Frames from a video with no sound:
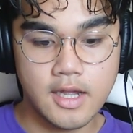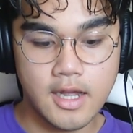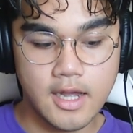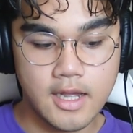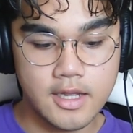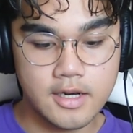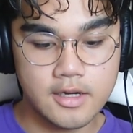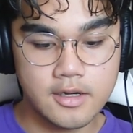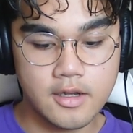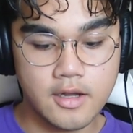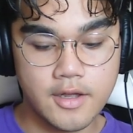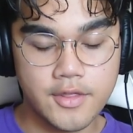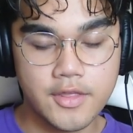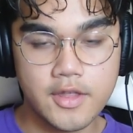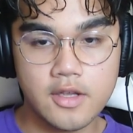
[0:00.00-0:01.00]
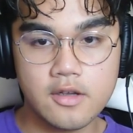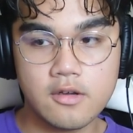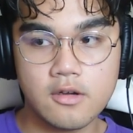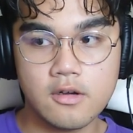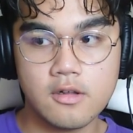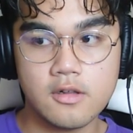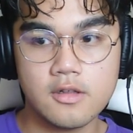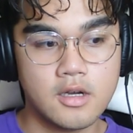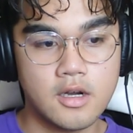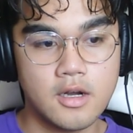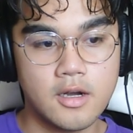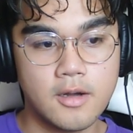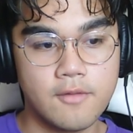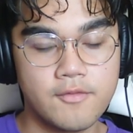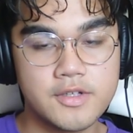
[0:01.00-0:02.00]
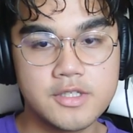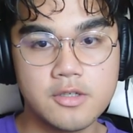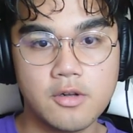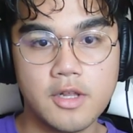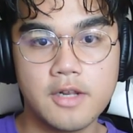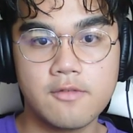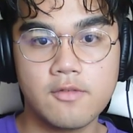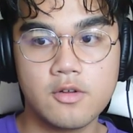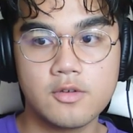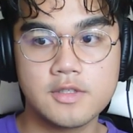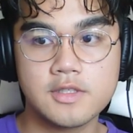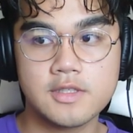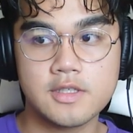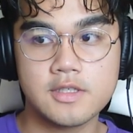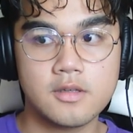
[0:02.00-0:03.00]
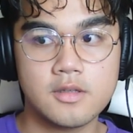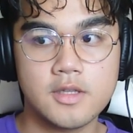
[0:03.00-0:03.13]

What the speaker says: and a thing called visual influences.